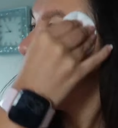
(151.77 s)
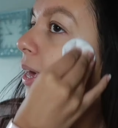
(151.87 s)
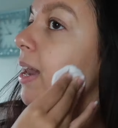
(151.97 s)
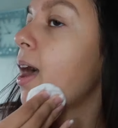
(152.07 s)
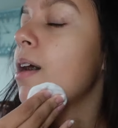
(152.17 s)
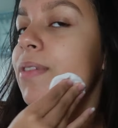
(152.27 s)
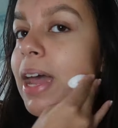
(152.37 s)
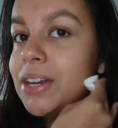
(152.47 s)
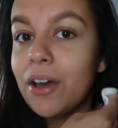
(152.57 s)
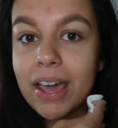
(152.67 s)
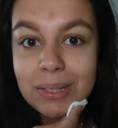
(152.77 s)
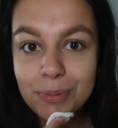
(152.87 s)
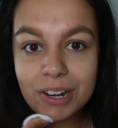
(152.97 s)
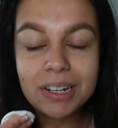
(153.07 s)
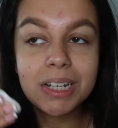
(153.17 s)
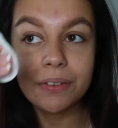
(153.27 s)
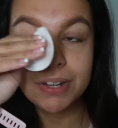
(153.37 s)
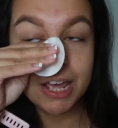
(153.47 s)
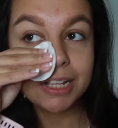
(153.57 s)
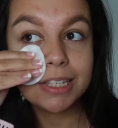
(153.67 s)
Gonna have a nice productive
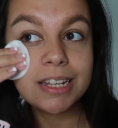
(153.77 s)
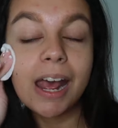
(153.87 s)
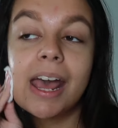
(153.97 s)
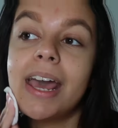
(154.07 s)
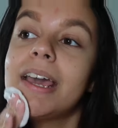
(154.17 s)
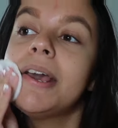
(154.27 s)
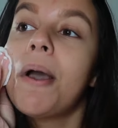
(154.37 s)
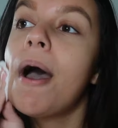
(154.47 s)
day today.